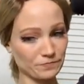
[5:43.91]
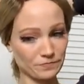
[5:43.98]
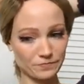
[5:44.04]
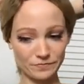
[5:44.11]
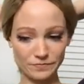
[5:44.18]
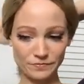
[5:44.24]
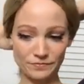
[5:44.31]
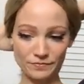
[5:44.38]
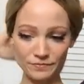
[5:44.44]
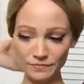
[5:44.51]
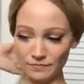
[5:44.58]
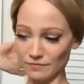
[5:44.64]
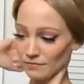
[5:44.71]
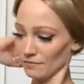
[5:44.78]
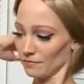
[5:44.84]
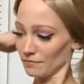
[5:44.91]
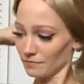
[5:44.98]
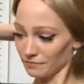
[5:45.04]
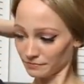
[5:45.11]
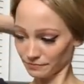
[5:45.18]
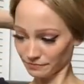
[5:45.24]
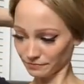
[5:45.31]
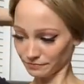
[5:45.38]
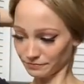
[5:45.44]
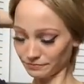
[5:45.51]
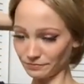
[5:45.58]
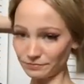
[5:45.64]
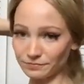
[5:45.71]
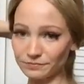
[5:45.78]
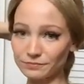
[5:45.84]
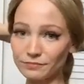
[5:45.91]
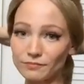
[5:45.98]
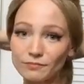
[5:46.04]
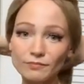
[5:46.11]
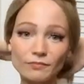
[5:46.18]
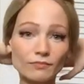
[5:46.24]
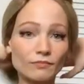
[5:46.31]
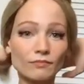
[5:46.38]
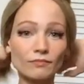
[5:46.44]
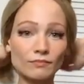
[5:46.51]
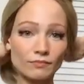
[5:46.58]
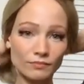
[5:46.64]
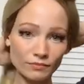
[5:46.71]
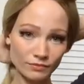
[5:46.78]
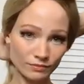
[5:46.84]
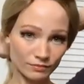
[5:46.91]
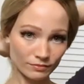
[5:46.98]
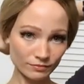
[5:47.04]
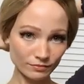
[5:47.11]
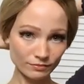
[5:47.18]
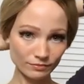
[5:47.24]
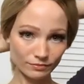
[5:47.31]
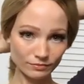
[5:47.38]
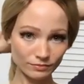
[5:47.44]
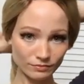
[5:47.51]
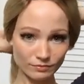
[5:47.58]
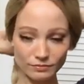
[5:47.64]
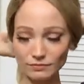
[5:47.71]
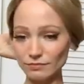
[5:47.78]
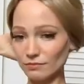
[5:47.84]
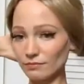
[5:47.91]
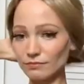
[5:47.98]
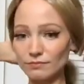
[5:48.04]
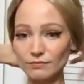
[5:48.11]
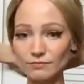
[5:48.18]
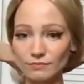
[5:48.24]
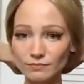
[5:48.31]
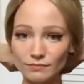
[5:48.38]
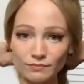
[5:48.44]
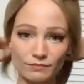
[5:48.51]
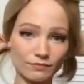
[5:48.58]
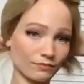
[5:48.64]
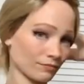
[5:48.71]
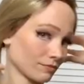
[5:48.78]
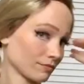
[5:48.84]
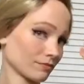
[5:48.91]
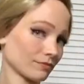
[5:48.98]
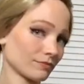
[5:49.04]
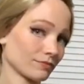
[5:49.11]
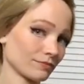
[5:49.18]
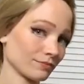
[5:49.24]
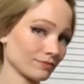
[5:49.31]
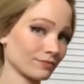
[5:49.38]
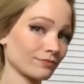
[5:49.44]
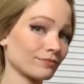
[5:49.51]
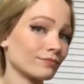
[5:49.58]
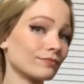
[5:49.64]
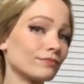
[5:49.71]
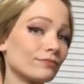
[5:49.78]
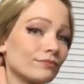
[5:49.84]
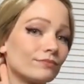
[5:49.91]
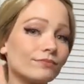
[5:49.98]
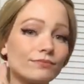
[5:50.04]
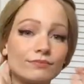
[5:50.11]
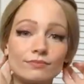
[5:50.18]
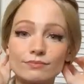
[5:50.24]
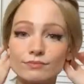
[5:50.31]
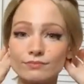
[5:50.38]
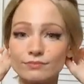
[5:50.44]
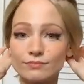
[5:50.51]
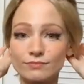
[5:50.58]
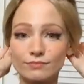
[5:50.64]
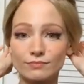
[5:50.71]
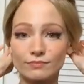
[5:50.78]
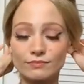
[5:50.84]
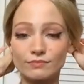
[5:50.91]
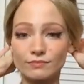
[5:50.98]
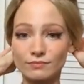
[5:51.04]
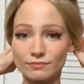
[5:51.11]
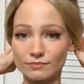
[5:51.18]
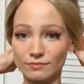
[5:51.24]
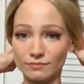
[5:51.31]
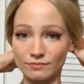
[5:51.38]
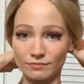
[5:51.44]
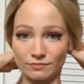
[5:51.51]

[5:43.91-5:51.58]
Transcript: Nobody speaks.